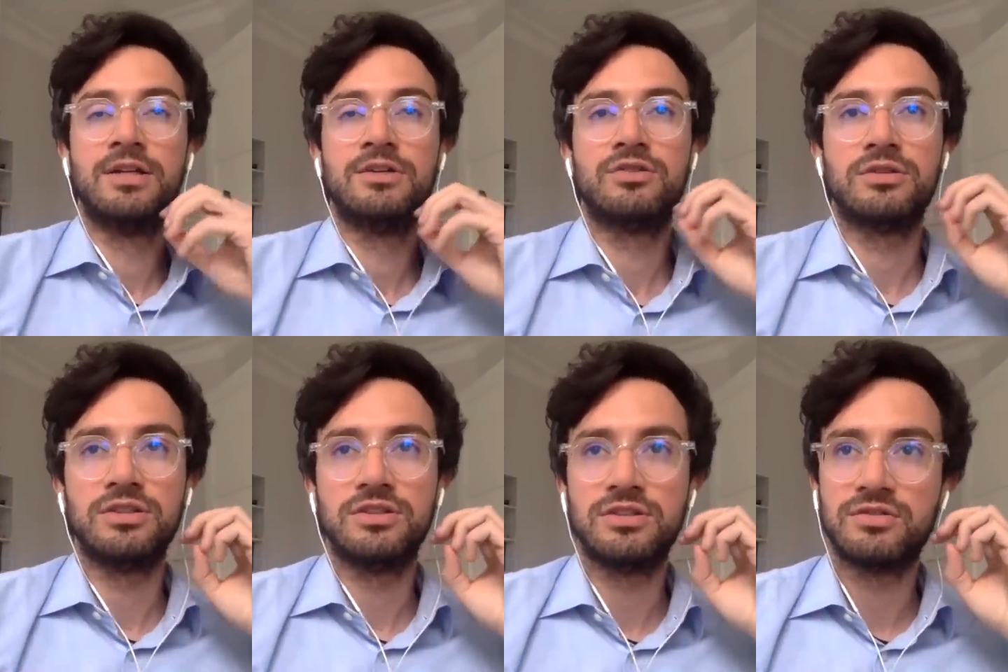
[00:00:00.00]

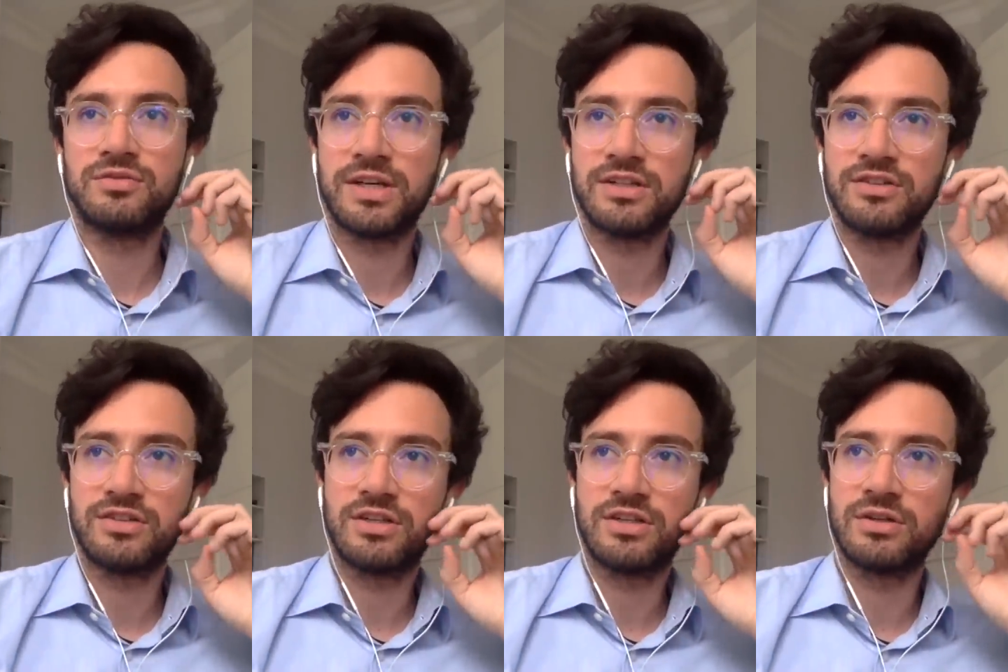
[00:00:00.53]
So this is very
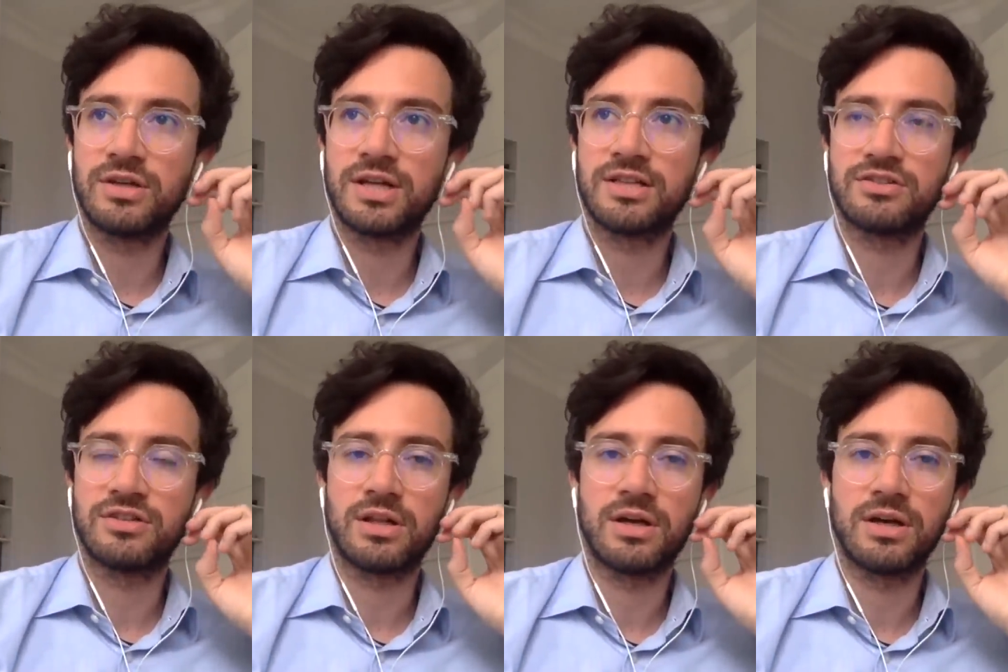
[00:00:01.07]
secure
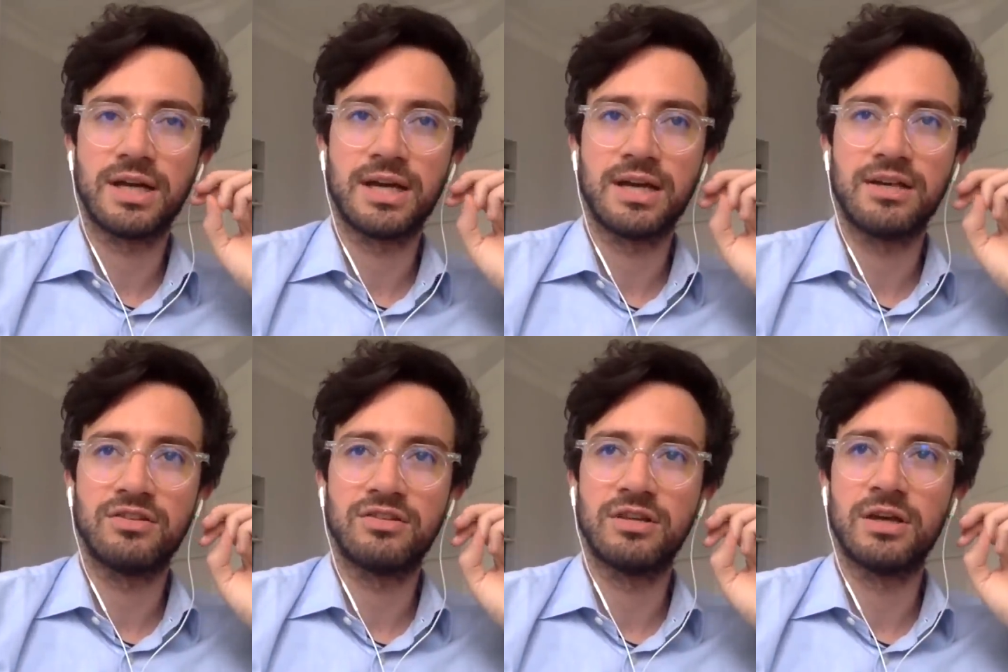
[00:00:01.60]
as long
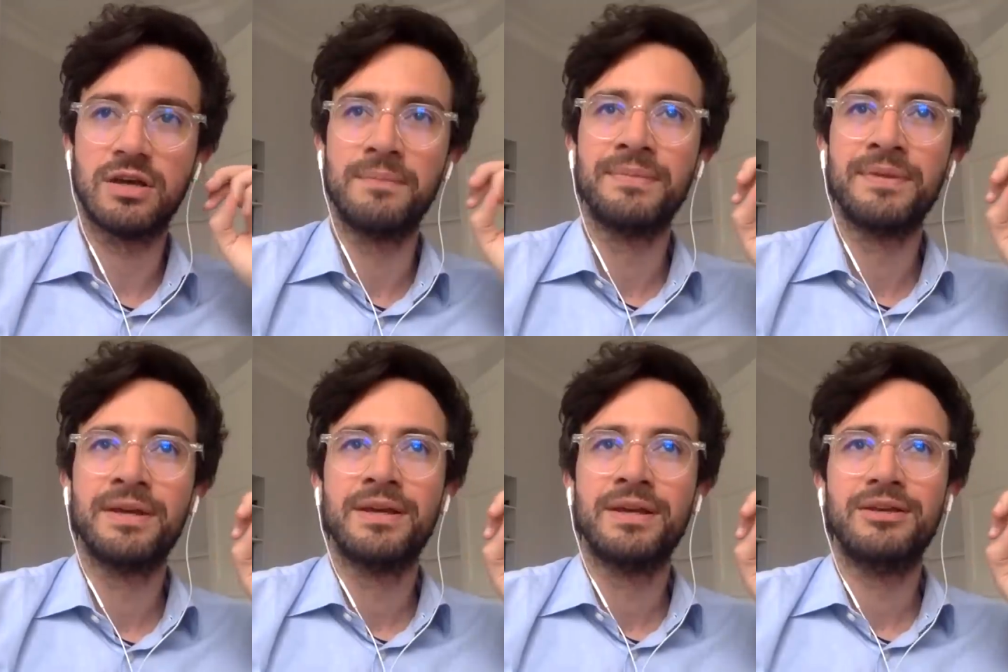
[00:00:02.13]
as
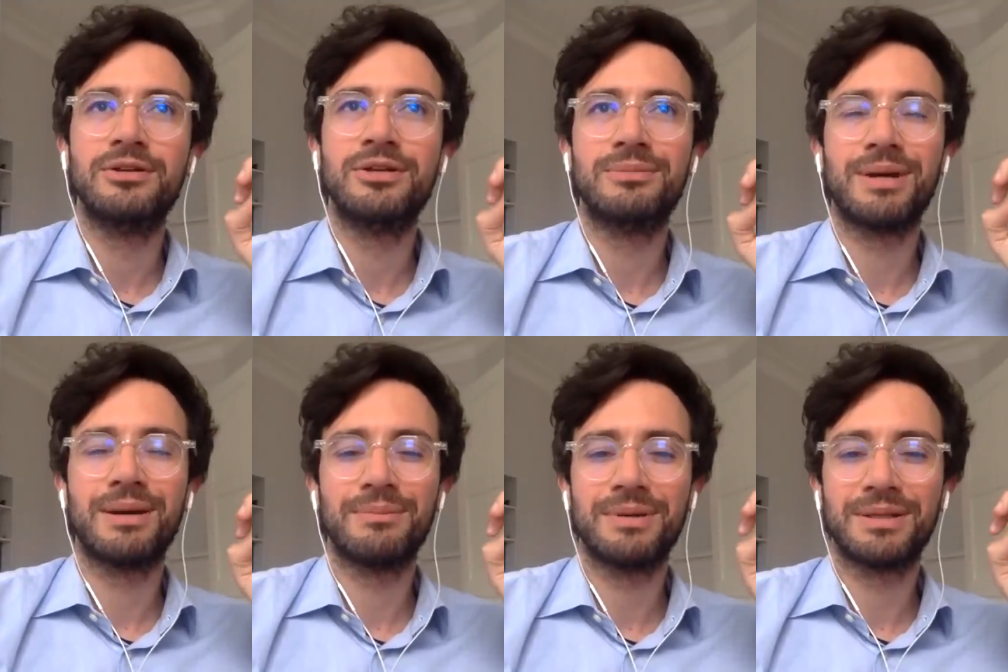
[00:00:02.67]
you
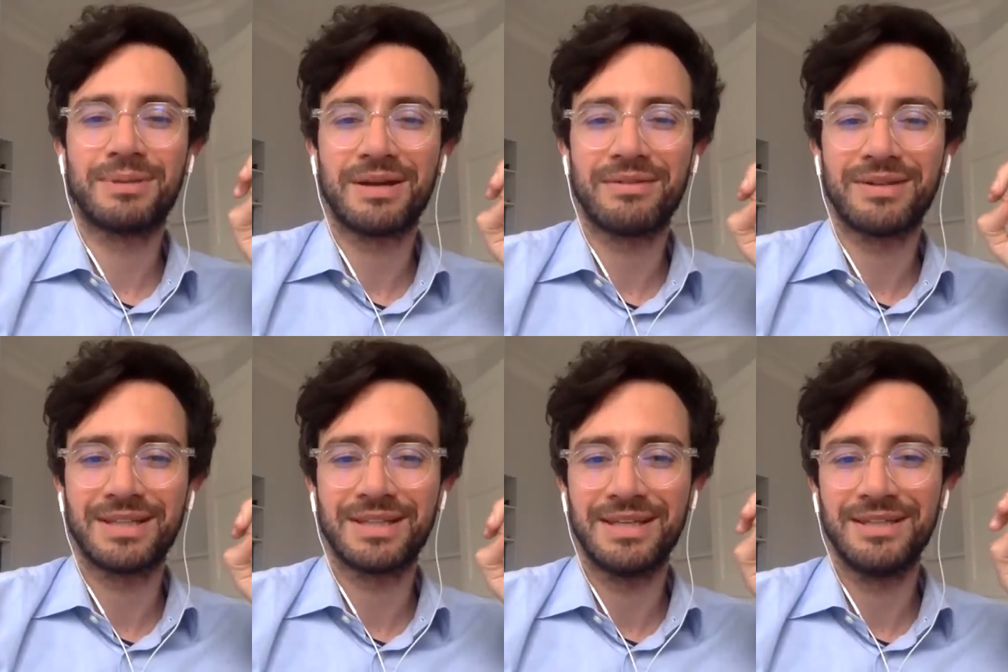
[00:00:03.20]
remember the
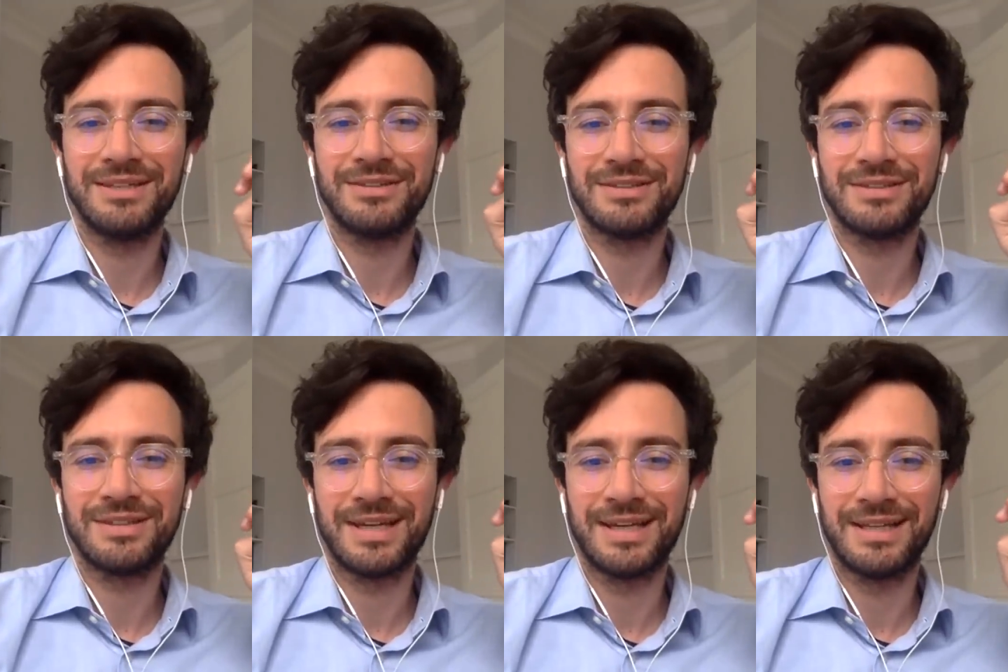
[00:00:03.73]
private
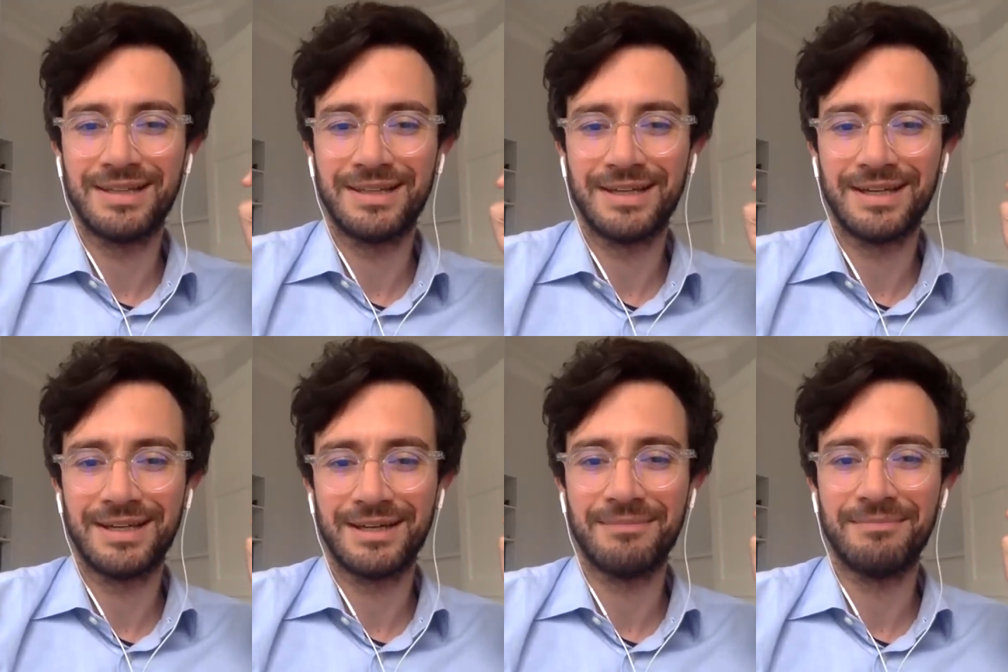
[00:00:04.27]
keys and
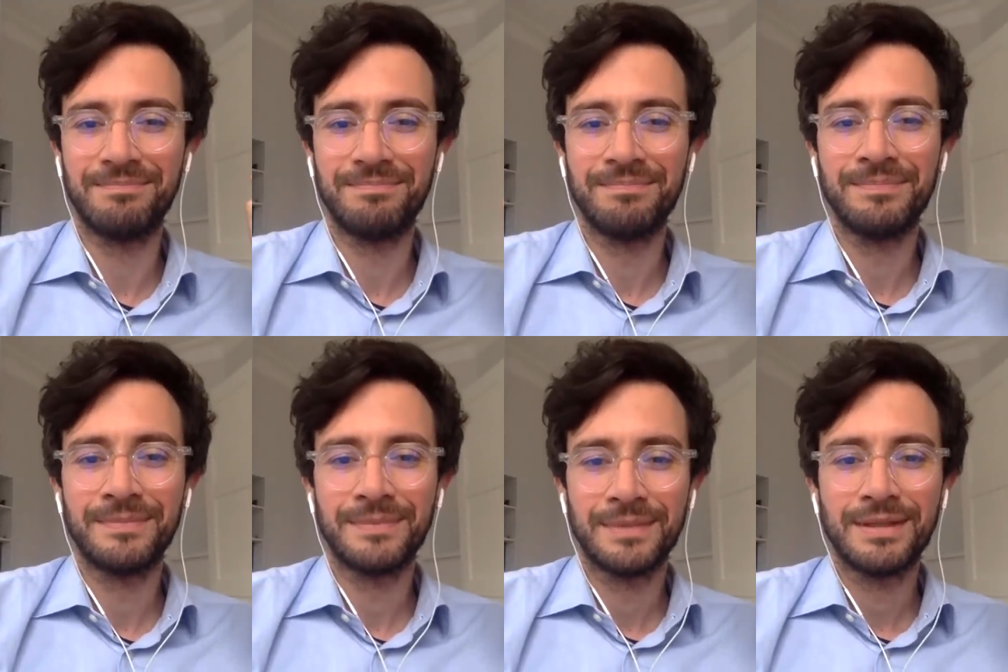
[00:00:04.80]

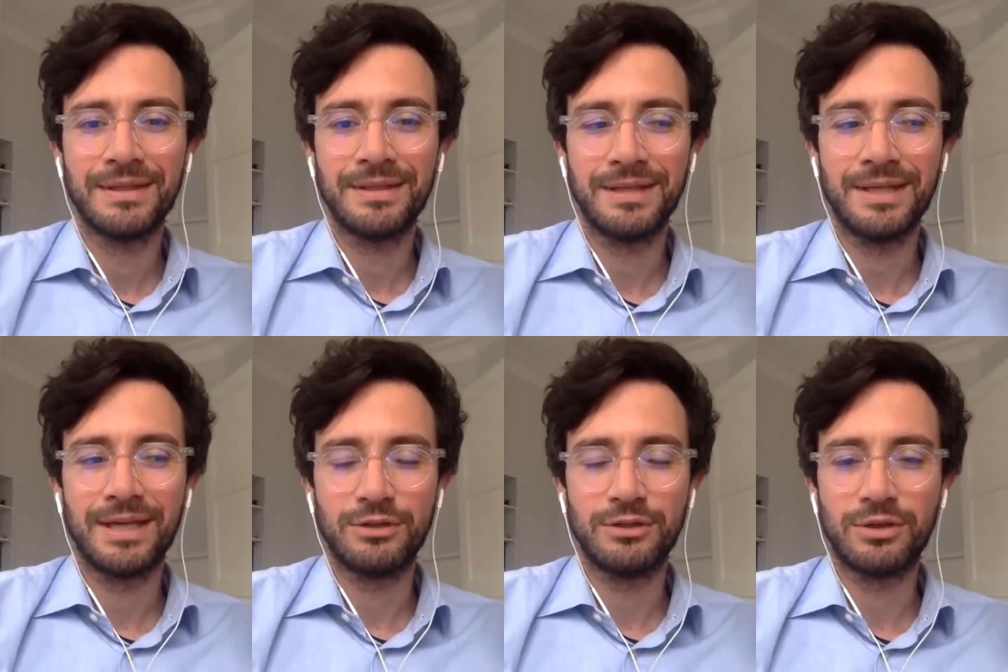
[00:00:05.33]

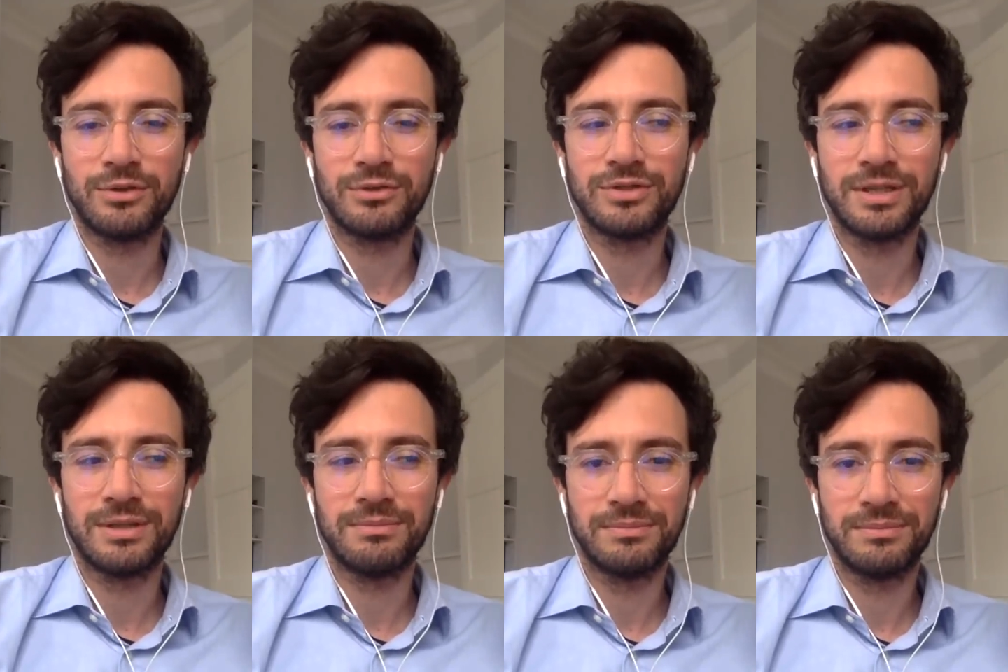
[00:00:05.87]
you don't lose
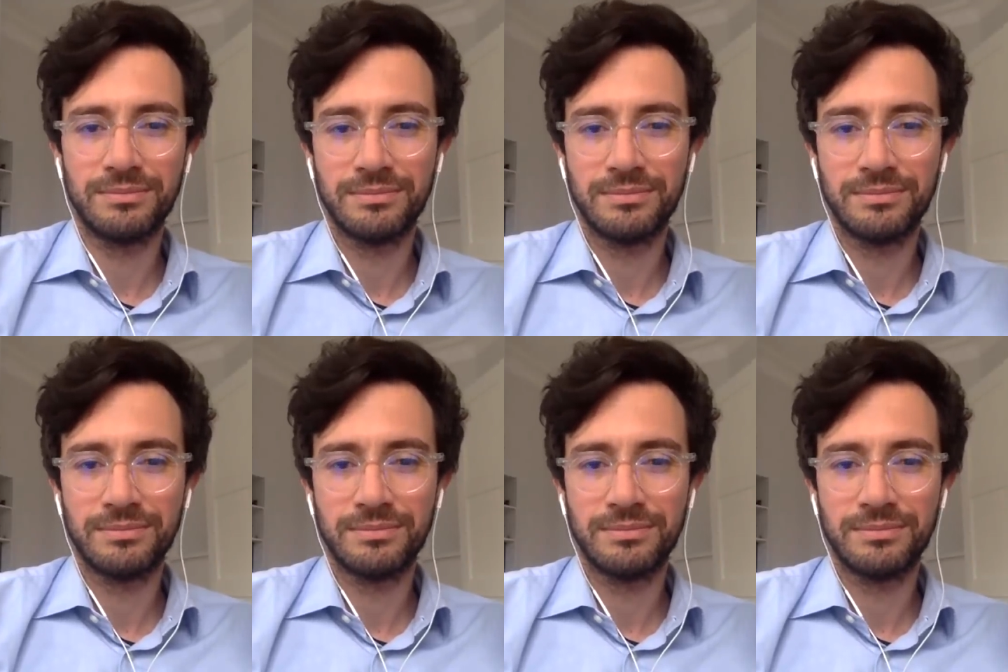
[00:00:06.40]
them.